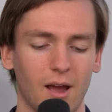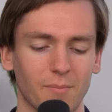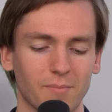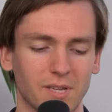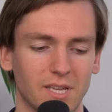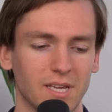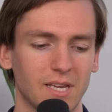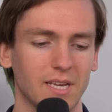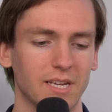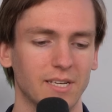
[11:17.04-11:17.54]

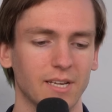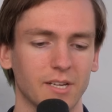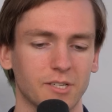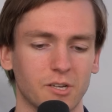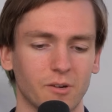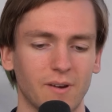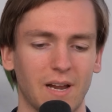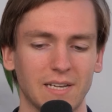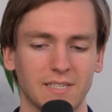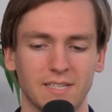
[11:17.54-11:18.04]
he does
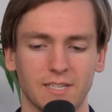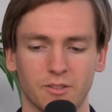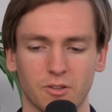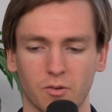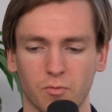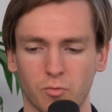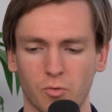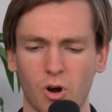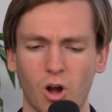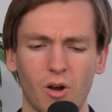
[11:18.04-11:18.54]
go 19th
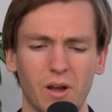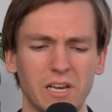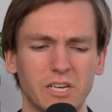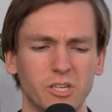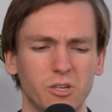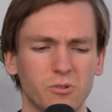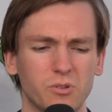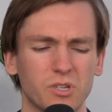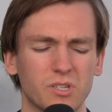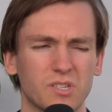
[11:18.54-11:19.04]
overall, and
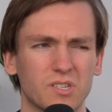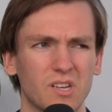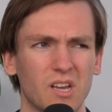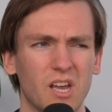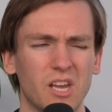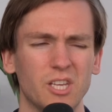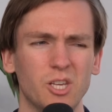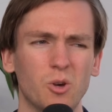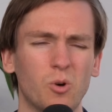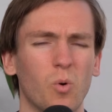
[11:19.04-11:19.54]

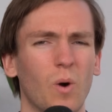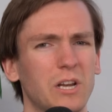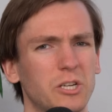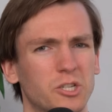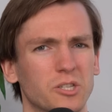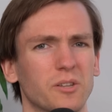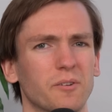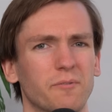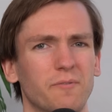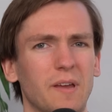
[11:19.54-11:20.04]
you
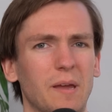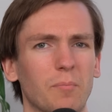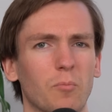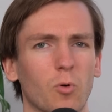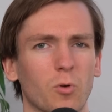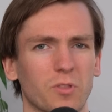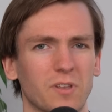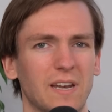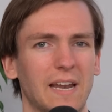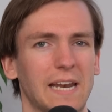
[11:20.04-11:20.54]
question the fit
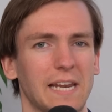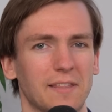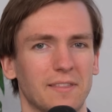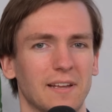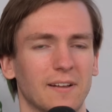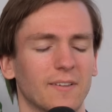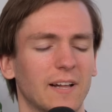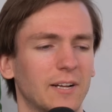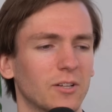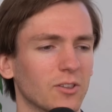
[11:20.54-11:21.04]
more than
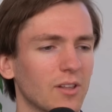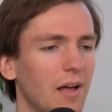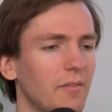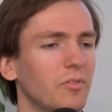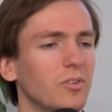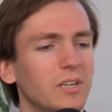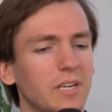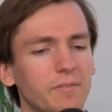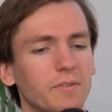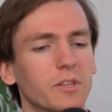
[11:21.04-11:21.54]
anything. Like
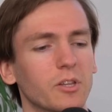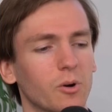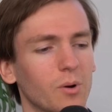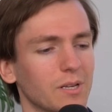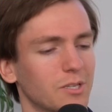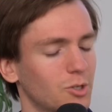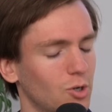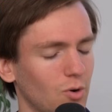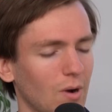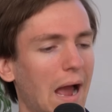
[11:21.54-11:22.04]
Loveland, even though
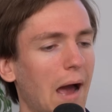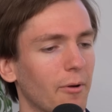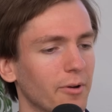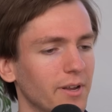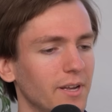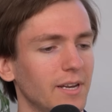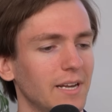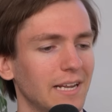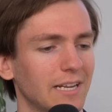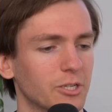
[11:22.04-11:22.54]
it's
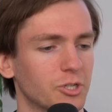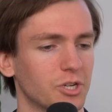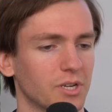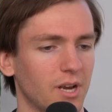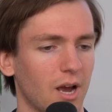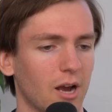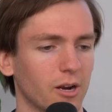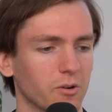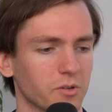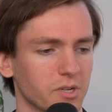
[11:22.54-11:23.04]
crowded in
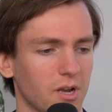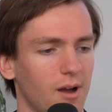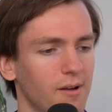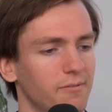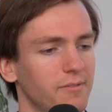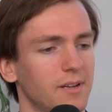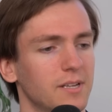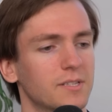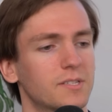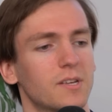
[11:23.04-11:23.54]
Chicago's
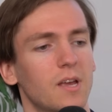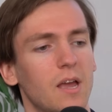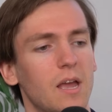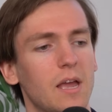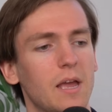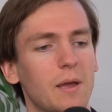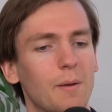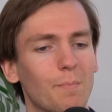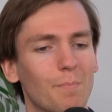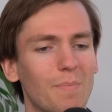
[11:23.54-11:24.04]
offense,
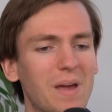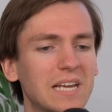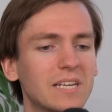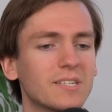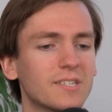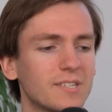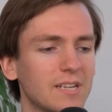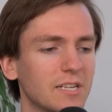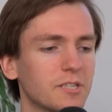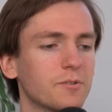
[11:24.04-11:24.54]

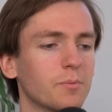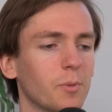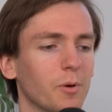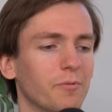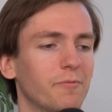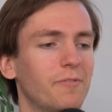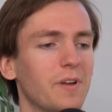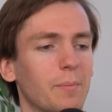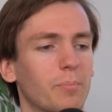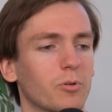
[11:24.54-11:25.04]
makes sense from a
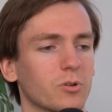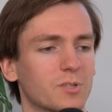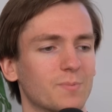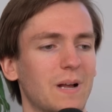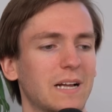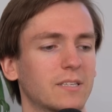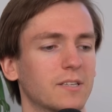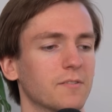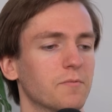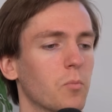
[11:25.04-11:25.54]
fit
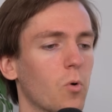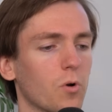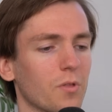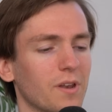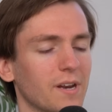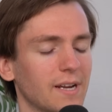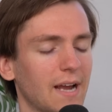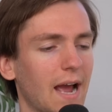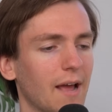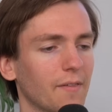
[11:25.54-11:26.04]
perspective more
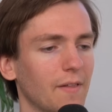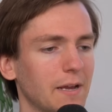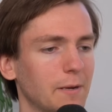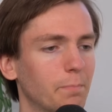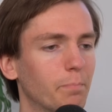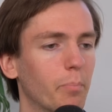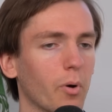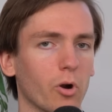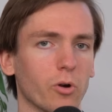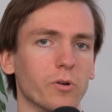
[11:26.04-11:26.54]
than a guy
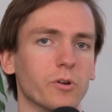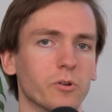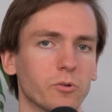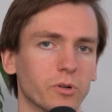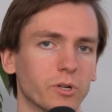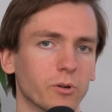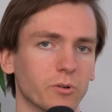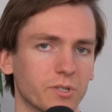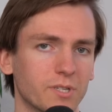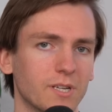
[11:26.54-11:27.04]
like Burden, who
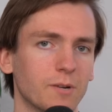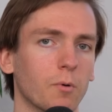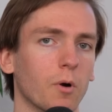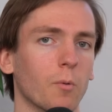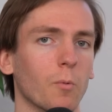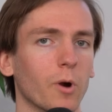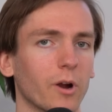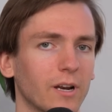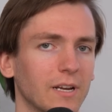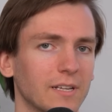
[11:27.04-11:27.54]
you'll see where
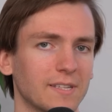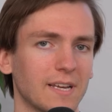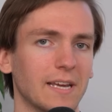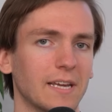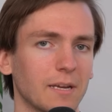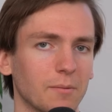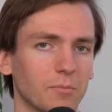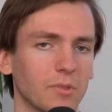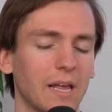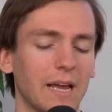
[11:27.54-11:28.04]
we're going to take
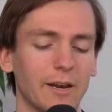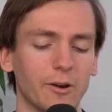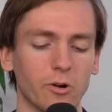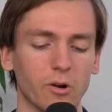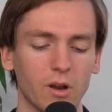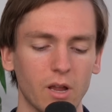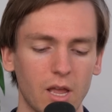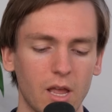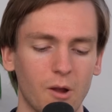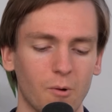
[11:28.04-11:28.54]
him
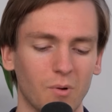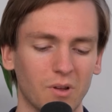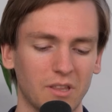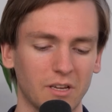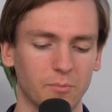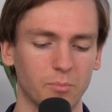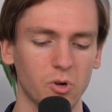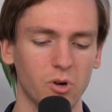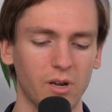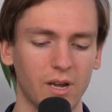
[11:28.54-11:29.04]
later. With
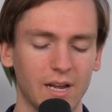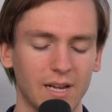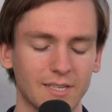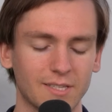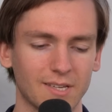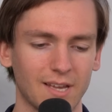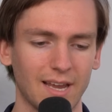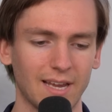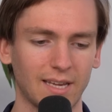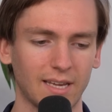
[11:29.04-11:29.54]
Egbuka,
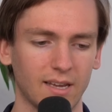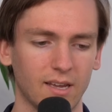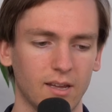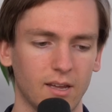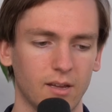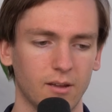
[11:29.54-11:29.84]
it's like